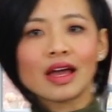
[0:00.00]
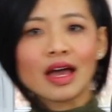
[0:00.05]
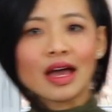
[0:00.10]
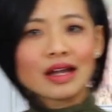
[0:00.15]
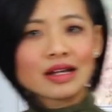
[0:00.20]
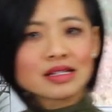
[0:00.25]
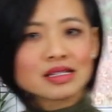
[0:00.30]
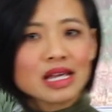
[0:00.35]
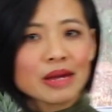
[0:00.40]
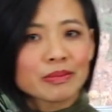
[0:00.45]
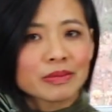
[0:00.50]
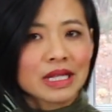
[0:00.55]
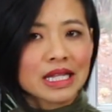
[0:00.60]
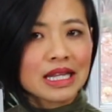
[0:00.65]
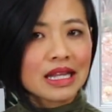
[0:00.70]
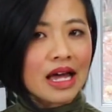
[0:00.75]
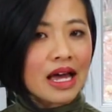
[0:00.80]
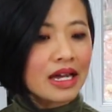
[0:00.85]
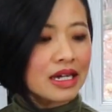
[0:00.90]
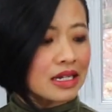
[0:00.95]
an assembly
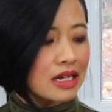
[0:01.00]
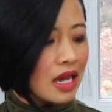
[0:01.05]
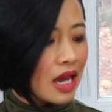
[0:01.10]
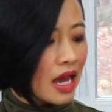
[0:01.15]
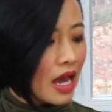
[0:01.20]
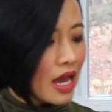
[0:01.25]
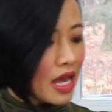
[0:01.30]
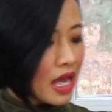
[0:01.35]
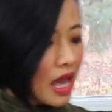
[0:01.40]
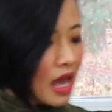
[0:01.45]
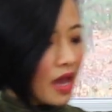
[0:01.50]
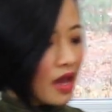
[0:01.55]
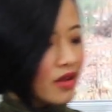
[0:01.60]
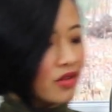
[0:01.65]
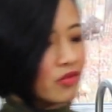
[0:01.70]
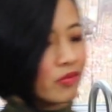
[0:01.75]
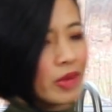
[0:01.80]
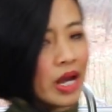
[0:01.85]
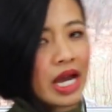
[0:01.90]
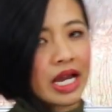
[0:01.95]
line. I
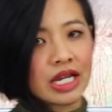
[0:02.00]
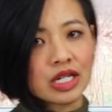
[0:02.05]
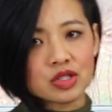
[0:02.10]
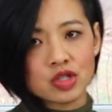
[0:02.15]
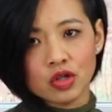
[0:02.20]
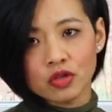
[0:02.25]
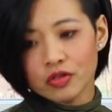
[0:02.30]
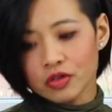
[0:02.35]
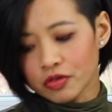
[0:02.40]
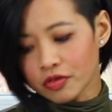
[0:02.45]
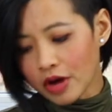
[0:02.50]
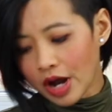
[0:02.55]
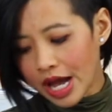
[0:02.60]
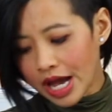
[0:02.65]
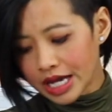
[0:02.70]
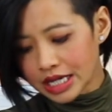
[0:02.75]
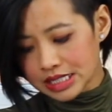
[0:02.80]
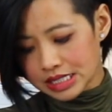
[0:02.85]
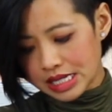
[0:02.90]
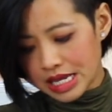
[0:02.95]
have my tofu
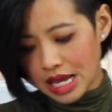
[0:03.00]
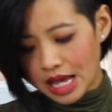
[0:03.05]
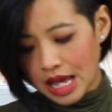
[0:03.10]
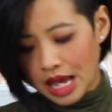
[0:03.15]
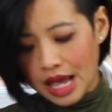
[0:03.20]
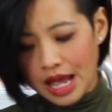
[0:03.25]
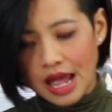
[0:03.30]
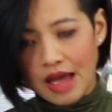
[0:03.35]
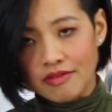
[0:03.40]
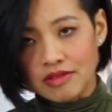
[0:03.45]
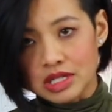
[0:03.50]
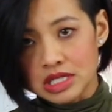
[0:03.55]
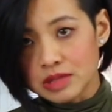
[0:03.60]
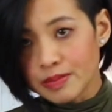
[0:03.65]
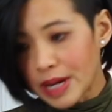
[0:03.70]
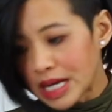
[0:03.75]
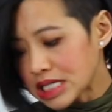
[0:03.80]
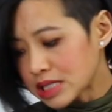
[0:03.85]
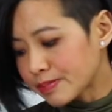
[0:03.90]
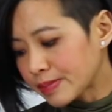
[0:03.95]
fries, I have the
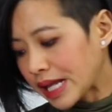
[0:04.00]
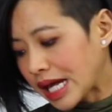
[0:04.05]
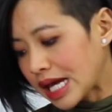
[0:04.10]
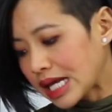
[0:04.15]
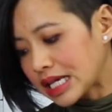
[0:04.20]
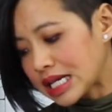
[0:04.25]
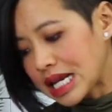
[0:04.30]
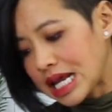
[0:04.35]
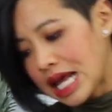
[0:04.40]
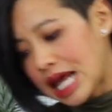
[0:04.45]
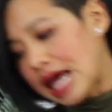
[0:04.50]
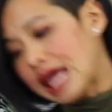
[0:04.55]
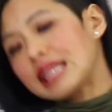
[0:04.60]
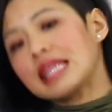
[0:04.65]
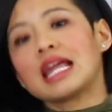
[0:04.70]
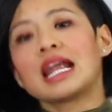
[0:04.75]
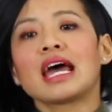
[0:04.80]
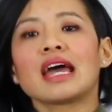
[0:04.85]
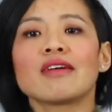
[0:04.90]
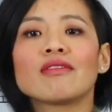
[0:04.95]
spice blend, and
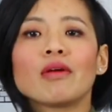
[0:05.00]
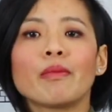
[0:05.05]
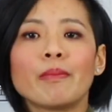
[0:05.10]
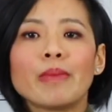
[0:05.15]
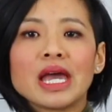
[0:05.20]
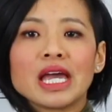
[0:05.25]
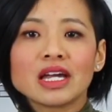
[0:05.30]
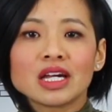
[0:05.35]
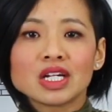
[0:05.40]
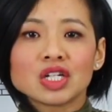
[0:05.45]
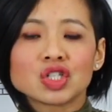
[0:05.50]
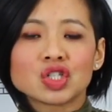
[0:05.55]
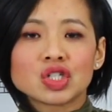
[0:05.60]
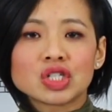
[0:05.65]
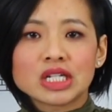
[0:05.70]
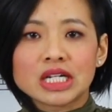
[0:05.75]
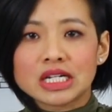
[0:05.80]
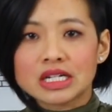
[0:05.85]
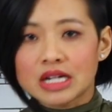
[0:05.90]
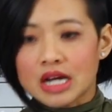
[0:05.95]
then I have a baking
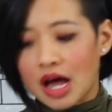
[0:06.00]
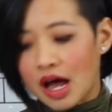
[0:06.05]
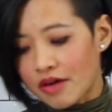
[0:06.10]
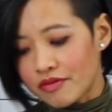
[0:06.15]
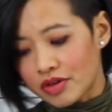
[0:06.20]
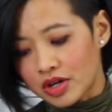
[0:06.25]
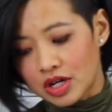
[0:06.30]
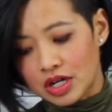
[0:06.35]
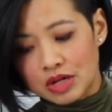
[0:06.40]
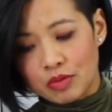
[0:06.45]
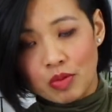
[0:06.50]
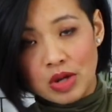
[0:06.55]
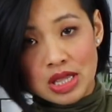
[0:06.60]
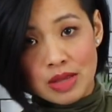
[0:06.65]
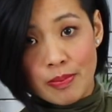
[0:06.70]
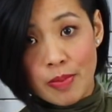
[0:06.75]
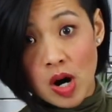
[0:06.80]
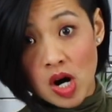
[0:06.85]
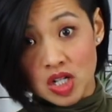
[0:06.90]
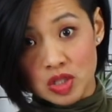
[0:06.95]
sheet covered
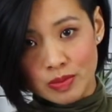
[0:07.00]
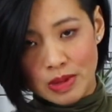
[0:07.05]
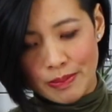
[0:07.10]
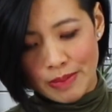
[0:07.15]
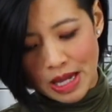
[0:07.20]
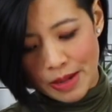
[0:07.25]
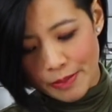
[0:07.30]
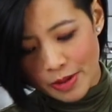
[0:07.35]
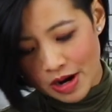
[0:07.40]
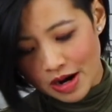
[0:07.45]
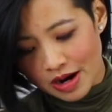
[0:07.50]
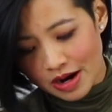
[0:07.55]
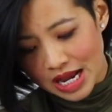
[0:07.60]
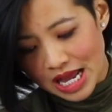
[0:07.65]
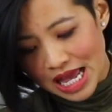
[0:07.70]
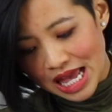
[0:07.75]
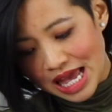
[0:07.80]
with parchment paper.